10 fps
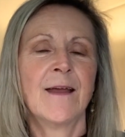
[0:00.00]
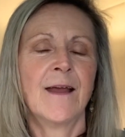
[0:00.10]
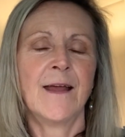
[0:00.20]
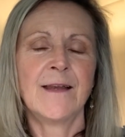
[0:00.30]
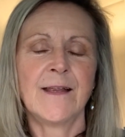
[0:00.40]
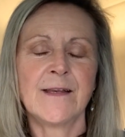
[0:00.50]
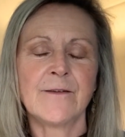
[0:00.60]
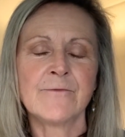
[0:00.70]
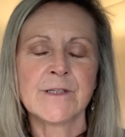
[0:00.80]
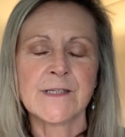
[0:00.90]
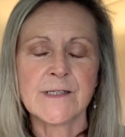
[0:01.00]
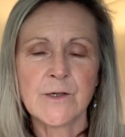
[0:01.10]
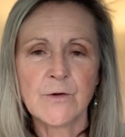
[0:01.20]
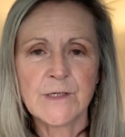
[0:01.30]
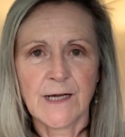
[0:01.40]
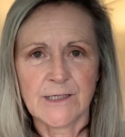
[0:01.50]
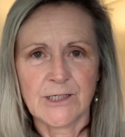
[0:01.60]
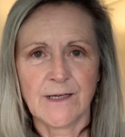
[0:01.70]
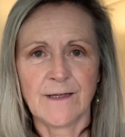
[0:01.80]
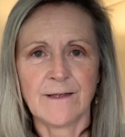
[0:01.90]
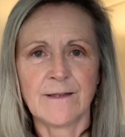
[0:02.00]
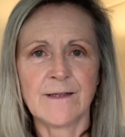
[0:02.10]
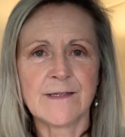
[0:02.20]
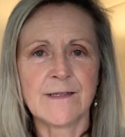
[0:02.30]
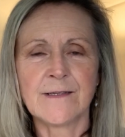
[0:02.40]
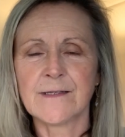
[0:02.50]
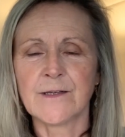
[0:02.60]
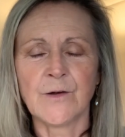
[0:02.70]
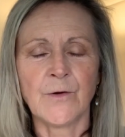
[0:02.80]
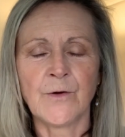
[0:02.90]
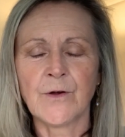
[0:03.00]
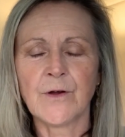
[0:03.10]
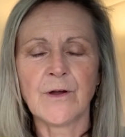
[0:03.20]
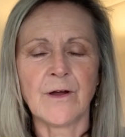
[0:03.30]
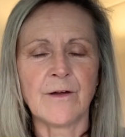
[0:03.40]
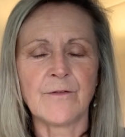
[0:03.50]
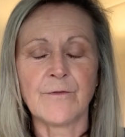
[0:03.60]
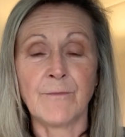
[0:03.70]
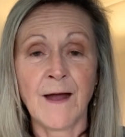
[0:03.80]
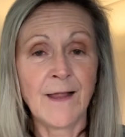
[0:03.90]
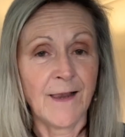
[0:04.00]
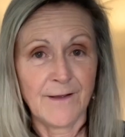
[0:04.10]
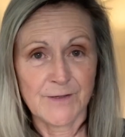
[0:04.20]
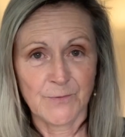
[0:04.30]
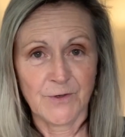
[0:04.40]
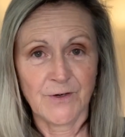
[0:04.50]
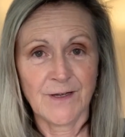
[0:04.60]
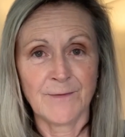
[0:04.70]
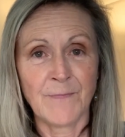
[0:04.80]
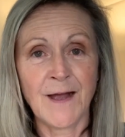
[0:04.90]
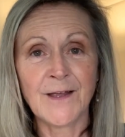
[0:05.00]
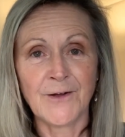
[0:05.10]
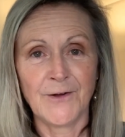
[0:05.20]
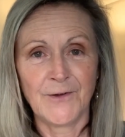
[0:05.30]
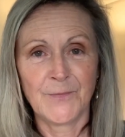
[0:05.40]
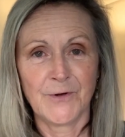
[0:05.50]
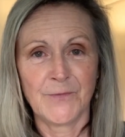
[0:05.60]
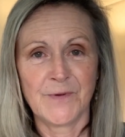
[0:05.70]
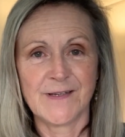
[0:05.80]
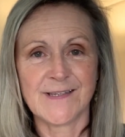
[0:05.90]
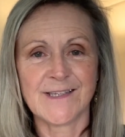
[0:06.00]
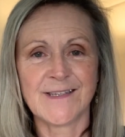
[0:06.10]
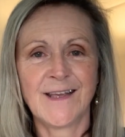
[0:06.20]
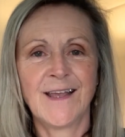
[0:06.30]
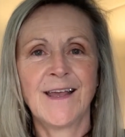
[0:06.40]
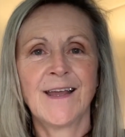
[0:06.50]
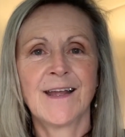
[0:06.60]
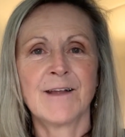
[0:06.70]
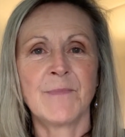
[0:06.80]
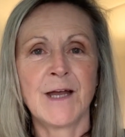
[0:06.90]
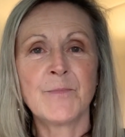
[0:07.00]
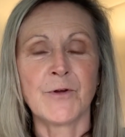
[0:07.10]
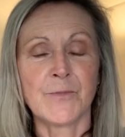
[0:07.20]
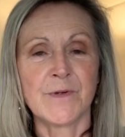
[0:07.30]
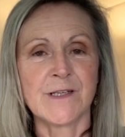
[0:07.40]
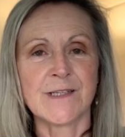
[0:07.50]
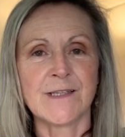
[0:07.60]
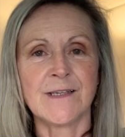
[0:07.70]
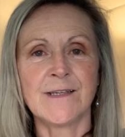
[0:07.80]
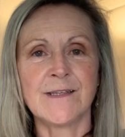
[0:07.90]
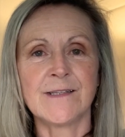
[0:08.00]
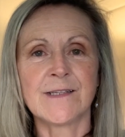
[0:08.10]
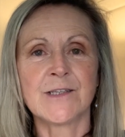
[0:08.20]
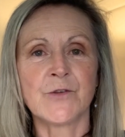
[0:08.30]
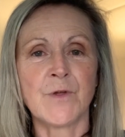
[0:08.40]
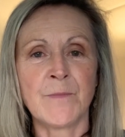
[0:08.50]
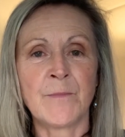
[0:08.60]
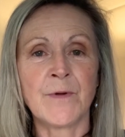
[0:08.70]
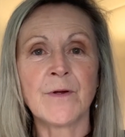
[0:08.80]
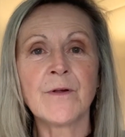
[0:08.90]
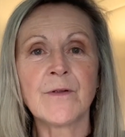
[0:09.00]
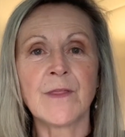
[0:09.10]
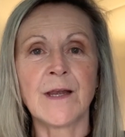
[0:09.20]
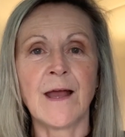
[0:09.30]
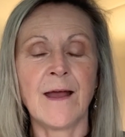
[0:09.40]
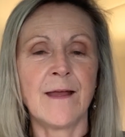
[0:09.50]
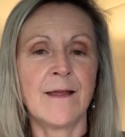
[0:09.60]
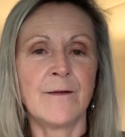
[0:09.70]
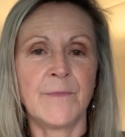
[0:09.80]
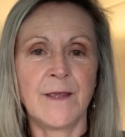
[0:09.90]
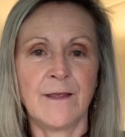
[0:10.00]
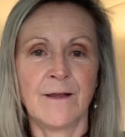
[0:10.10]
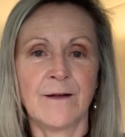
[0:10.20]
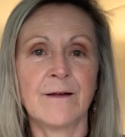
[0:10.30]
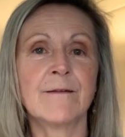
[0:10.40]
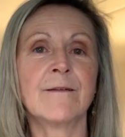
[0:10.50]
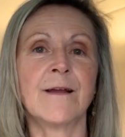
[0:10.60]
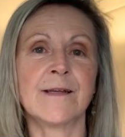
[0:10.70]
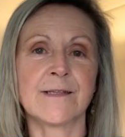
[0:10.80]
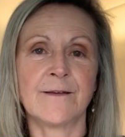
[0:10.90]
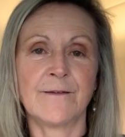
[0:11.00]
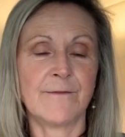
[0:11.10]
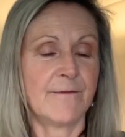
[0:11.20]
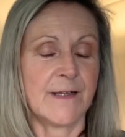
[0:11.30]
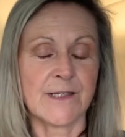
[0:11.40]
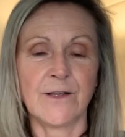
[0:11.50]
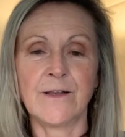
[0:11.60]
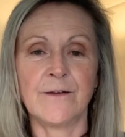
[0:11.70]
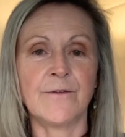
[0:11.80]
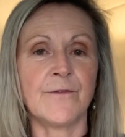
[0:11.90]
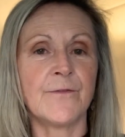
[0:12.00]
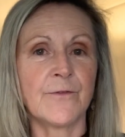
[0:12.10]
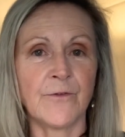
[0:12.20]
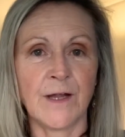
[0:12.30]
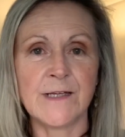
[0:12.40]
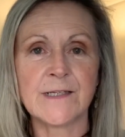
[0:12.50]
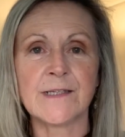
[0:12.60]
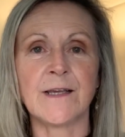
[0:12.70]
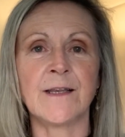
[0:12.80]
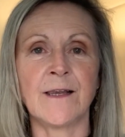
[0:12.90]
And it was so touching. This is the core of my life's work and my call to purpose. My purpose is to remember that I am here as a vessel of grace and